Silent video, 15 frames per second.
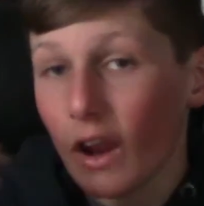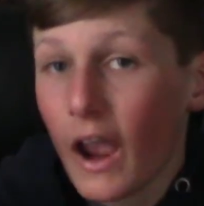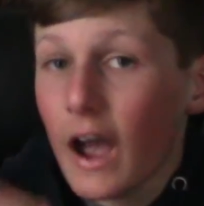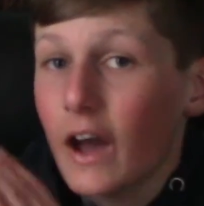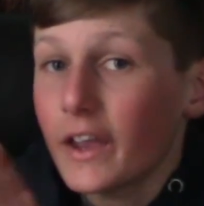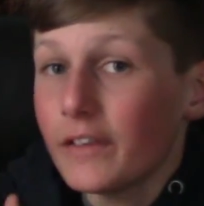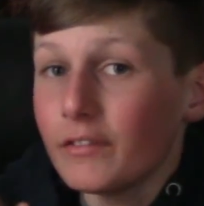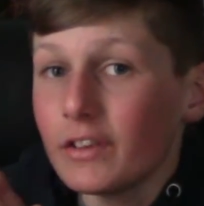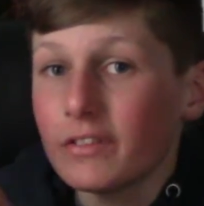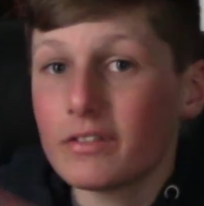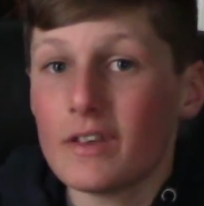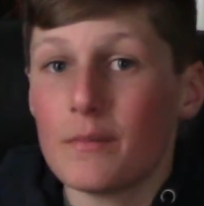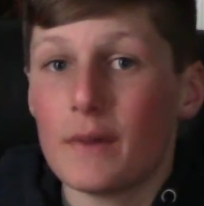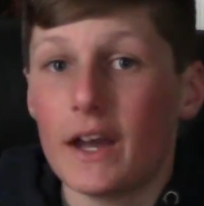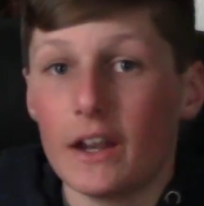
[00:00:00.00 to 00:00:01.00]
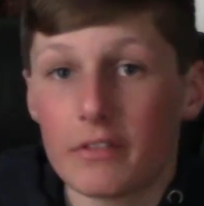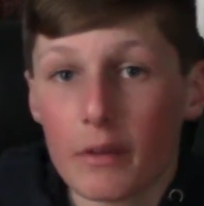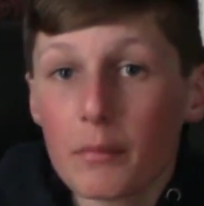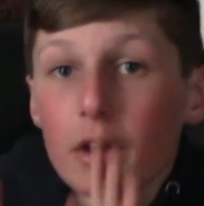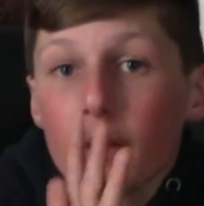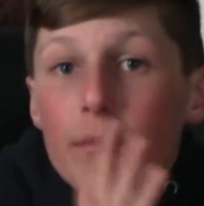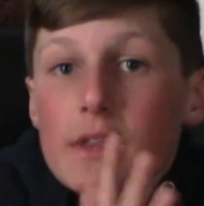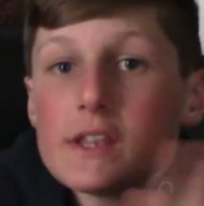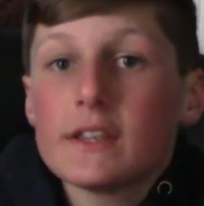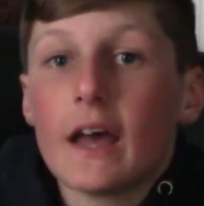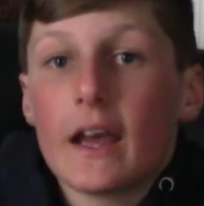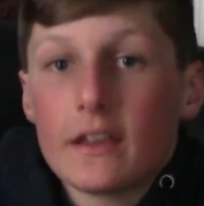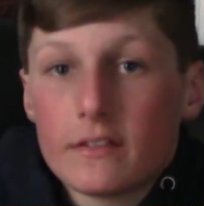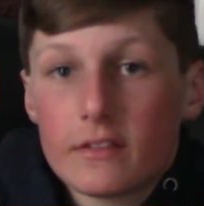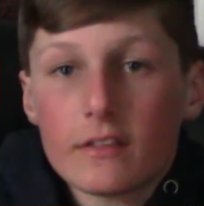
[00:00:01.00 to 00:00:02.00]
I'll give it a C minus. I'm going to be
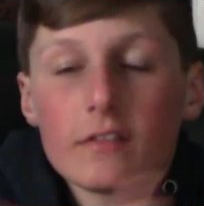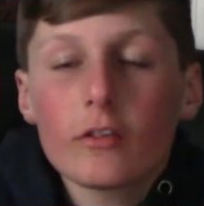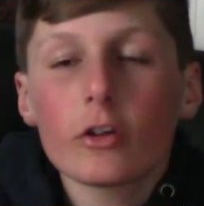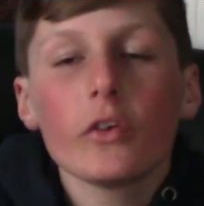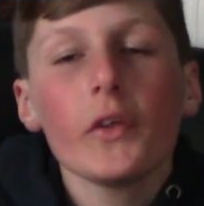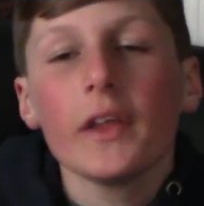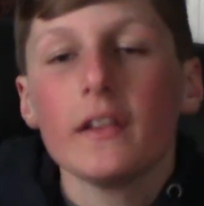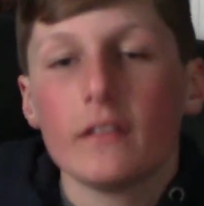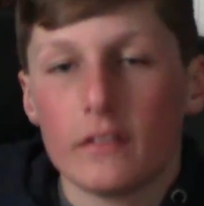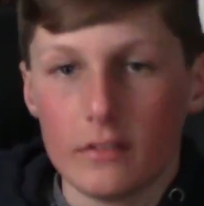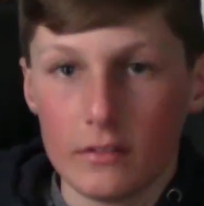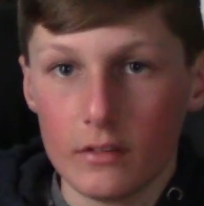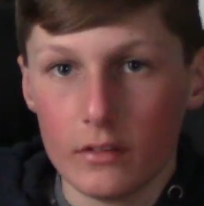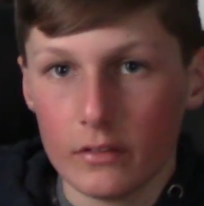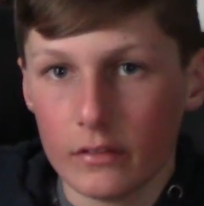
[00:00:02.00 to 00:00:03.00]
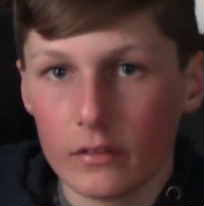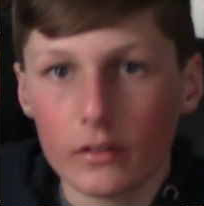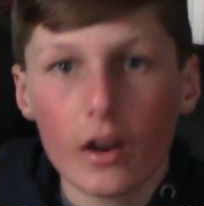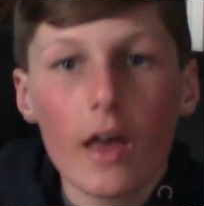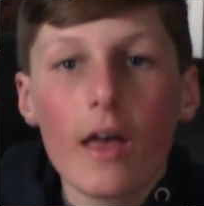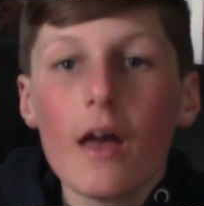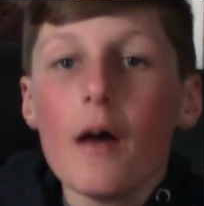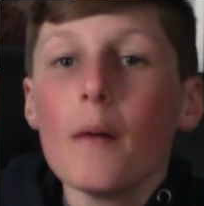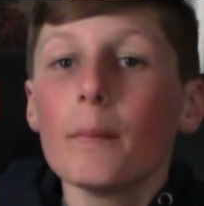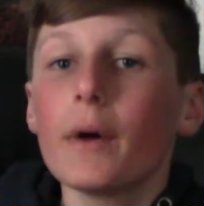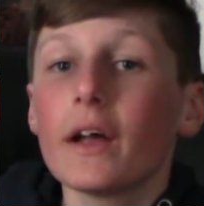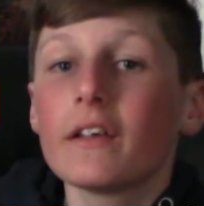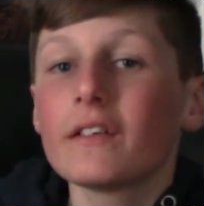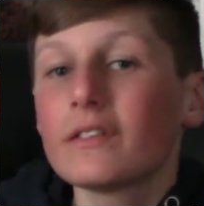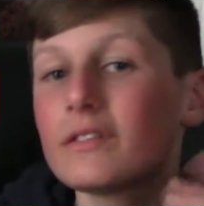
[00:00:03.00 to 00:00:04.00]
nice. It's early in the season.
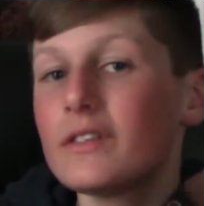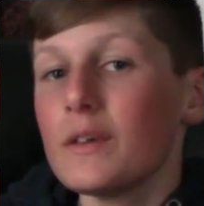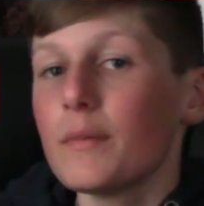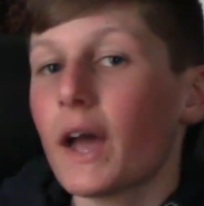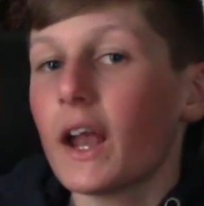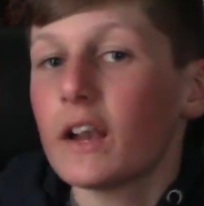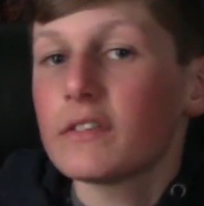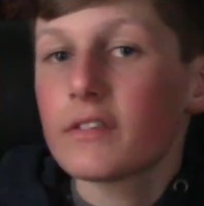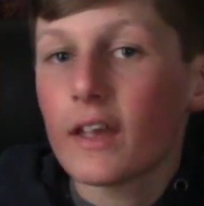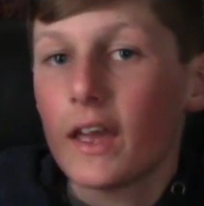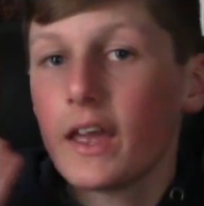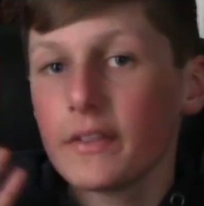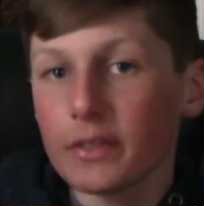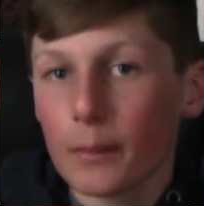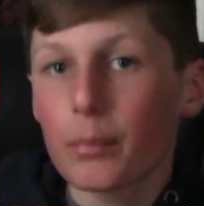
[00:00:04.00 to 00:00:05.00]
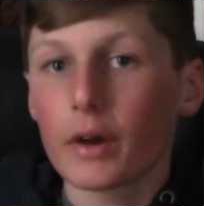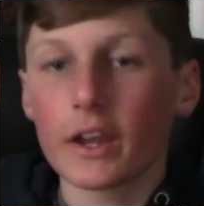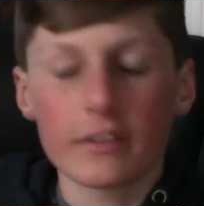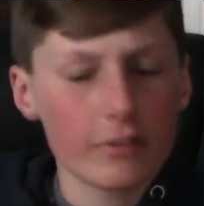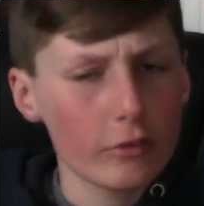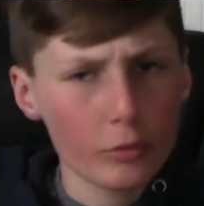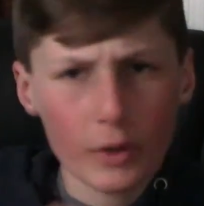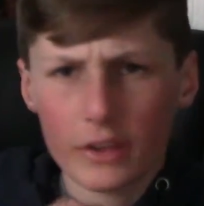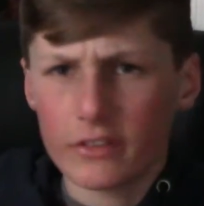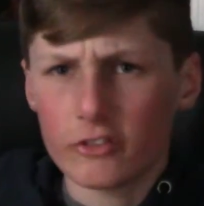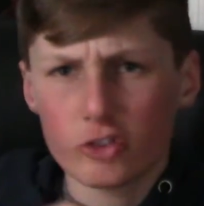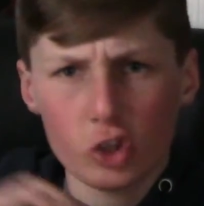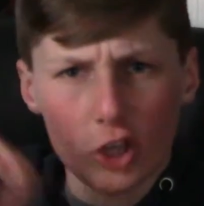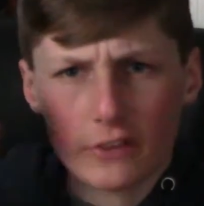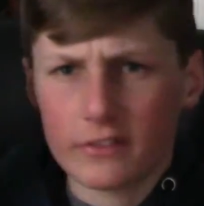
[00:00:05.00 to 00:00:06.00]
But C minus, hit the brakes. This race
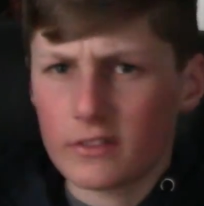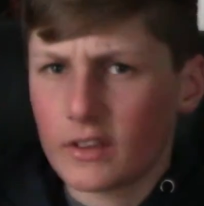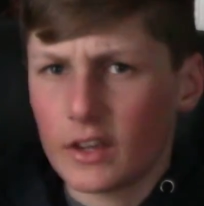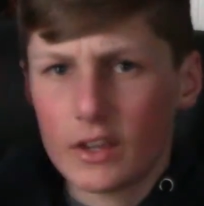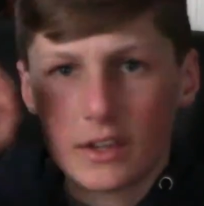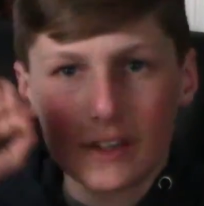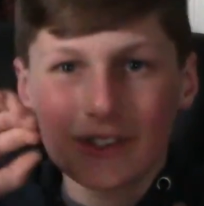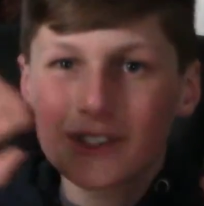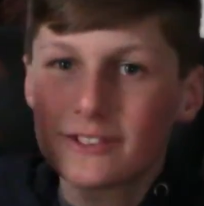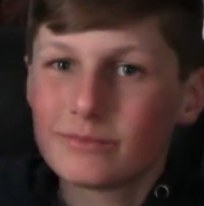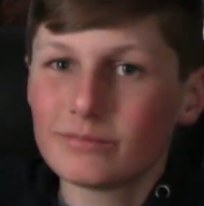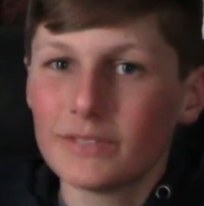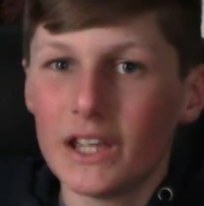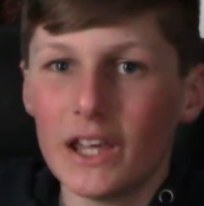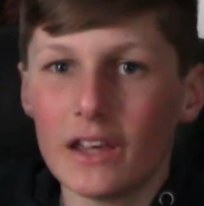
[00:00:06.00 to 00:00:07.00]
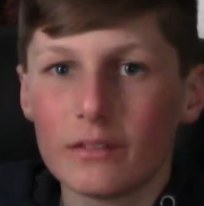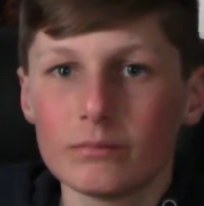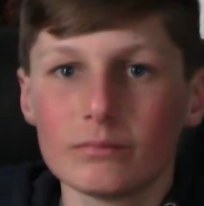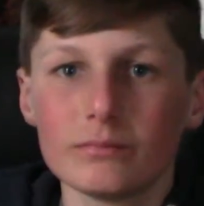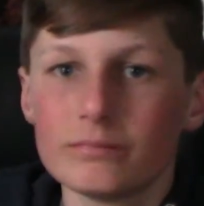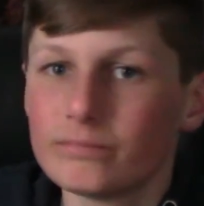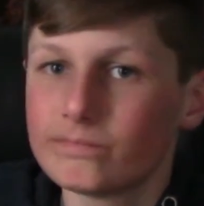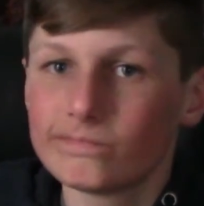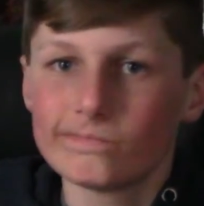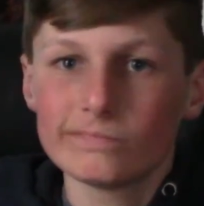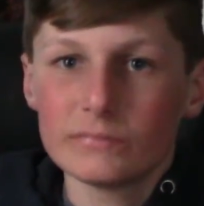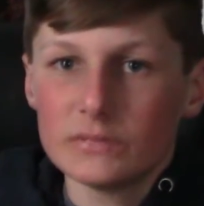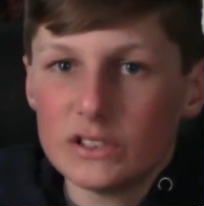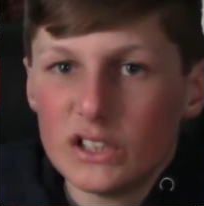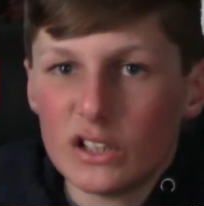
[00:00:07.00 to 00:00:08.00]
is just eh.
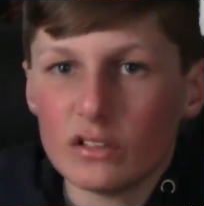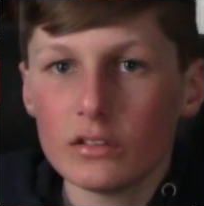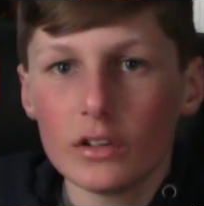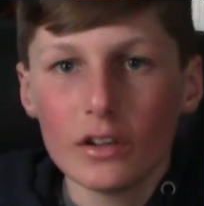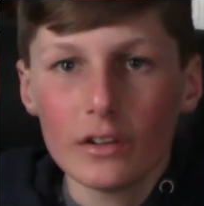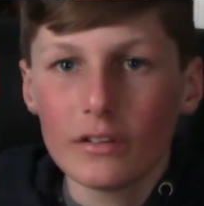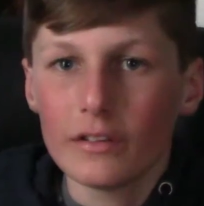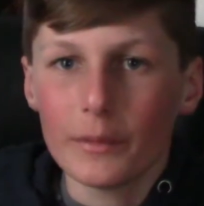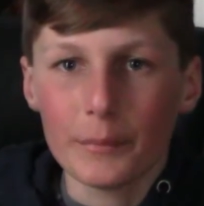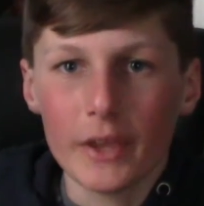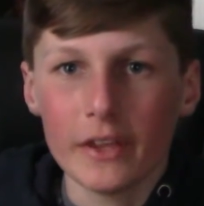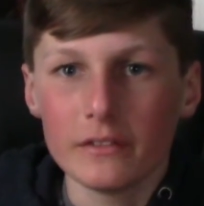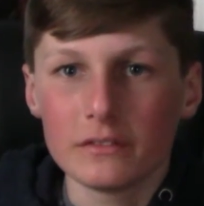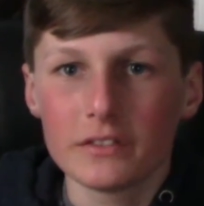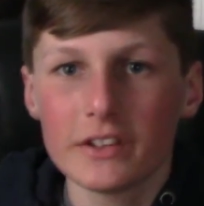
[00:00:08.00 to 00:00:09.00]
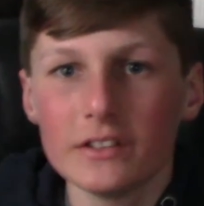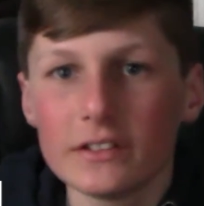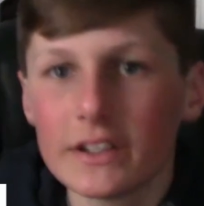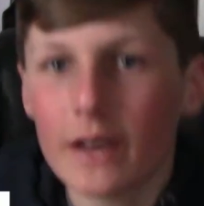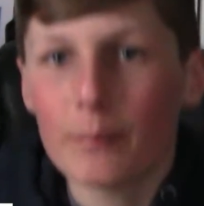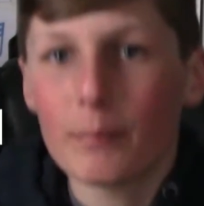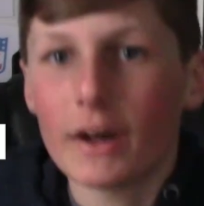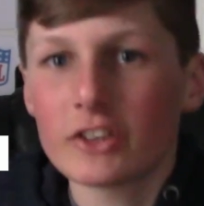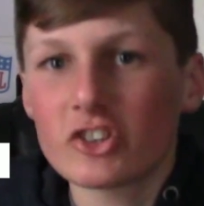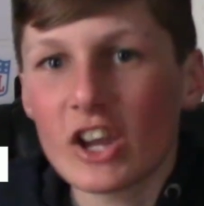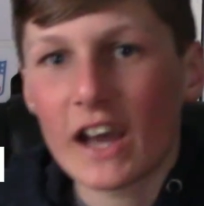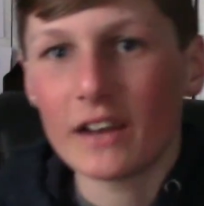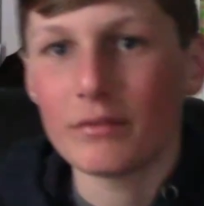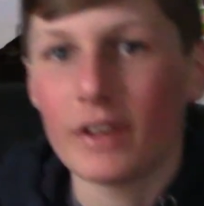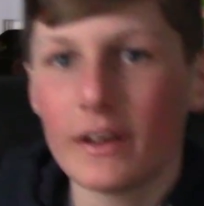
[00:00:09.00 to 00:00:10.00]
Ugh. I mean, didn't get much
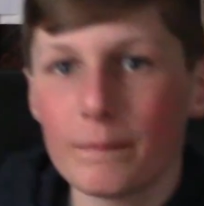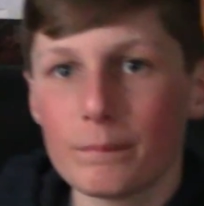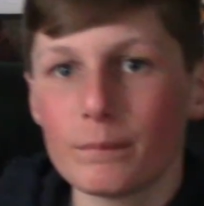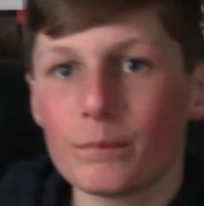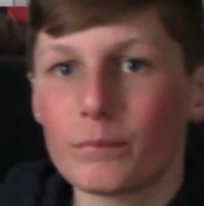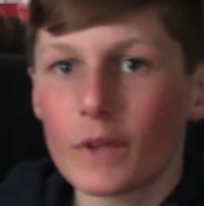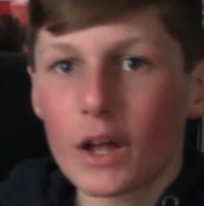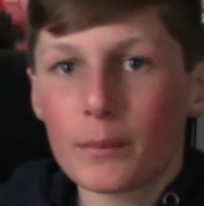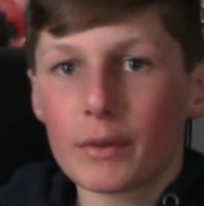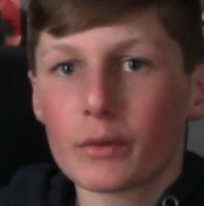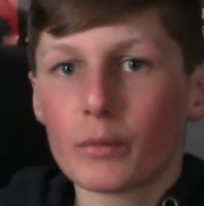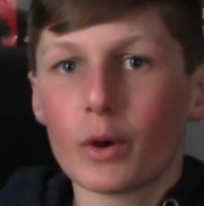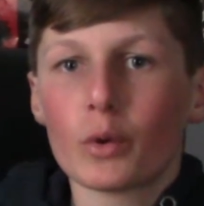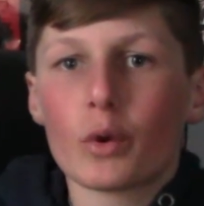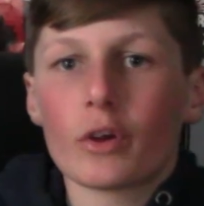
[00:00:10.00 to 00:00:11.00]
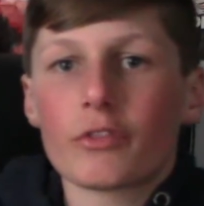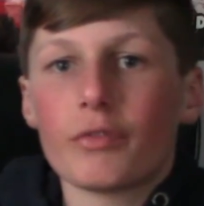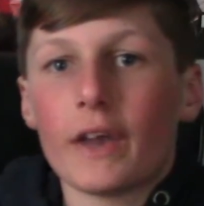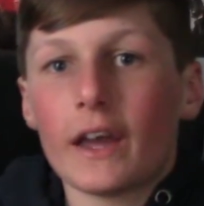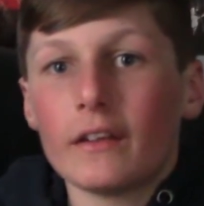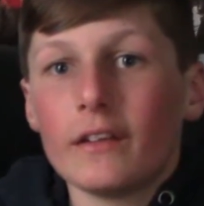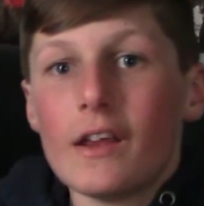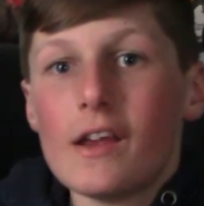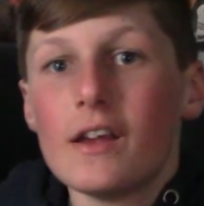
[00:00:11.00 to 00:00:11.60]
out of it. Not a big road course fan.